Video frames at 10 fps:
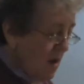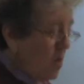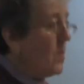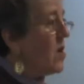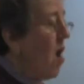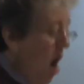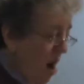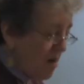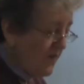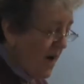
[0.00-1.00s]
We are
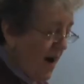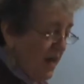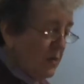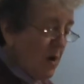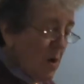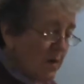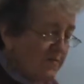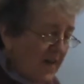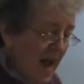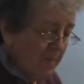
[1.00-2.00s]
horrified when
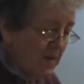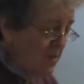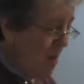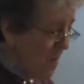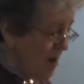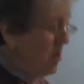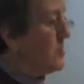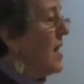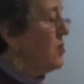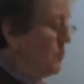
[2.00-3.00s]
families are murdered
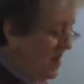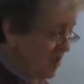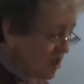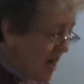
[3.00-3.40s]
at U.S.